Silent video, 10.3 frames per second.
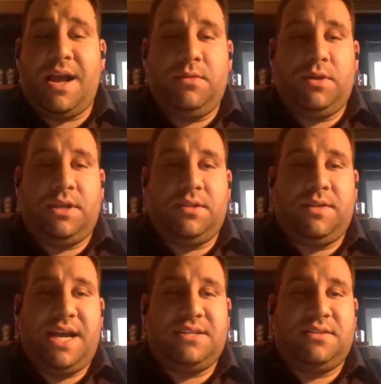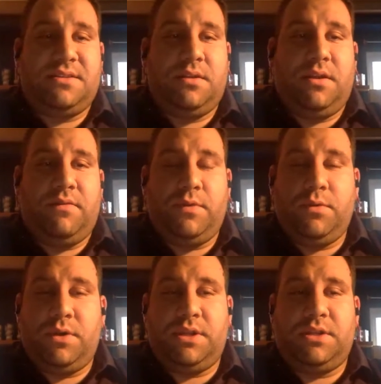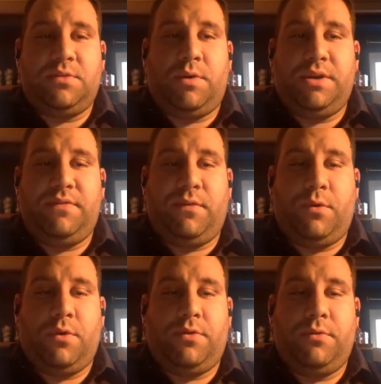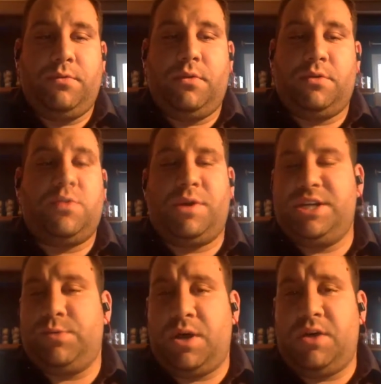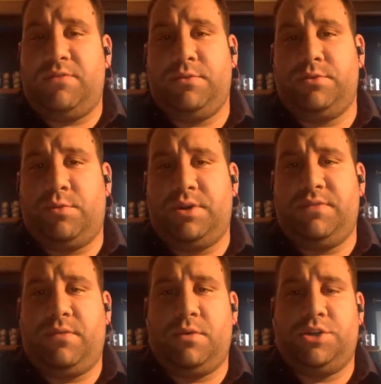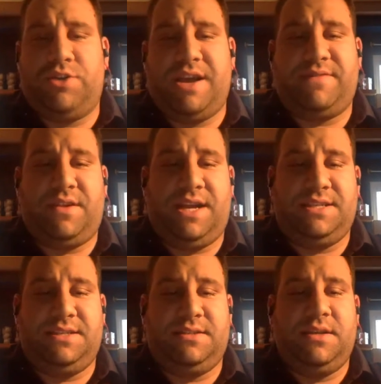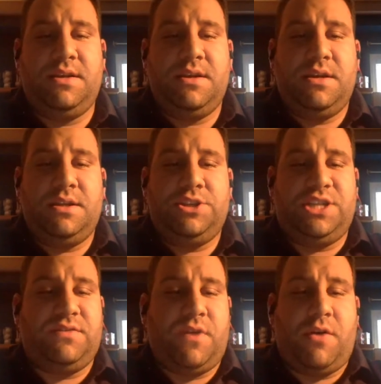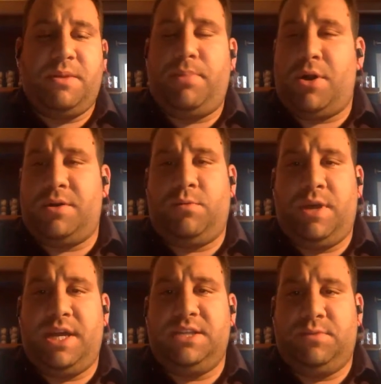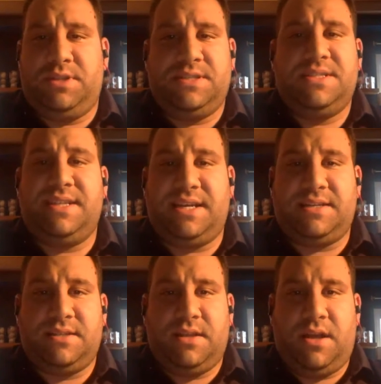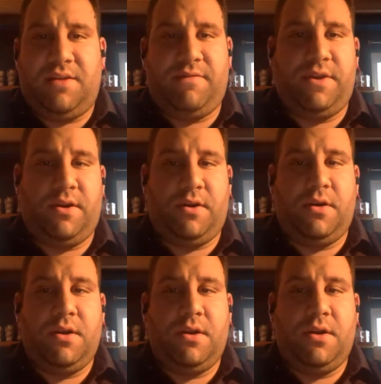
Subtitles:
I mean, if you look at the 2012 through 24 draft classes, Jets have already parted ways with 6 of their